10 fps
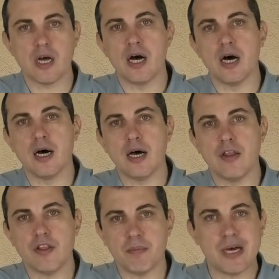
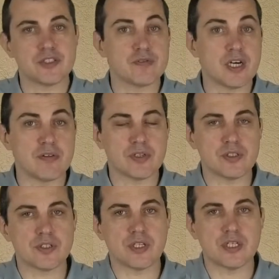the amount of
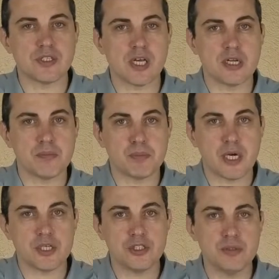governance that is done
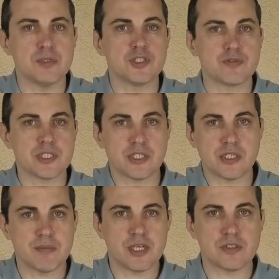by humans versus
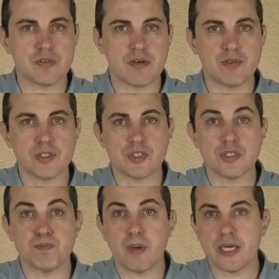the amount of governance that
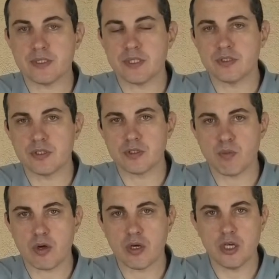is baked into the
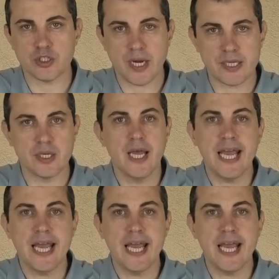smart contract.